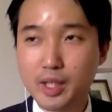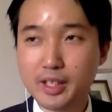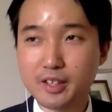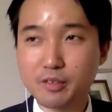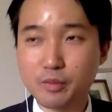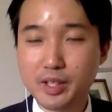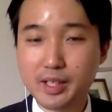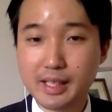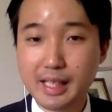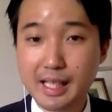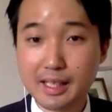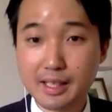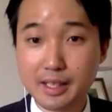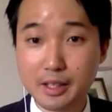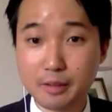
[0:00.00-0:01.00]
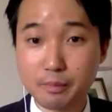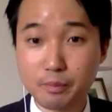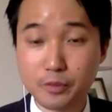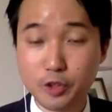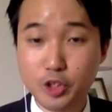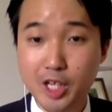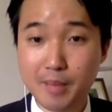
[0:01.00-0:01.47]
been working with Catholic
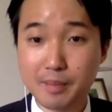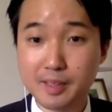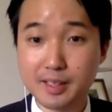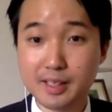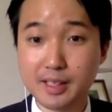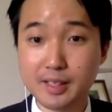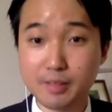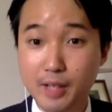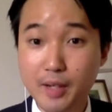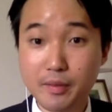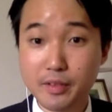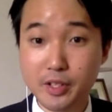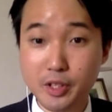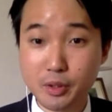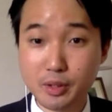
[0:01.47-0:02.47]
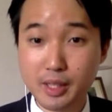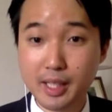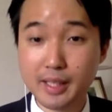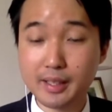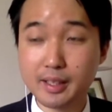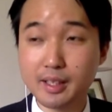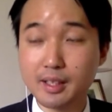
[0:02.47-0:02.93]
chaplaincies around the
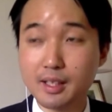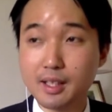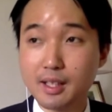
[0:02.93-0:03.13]
UK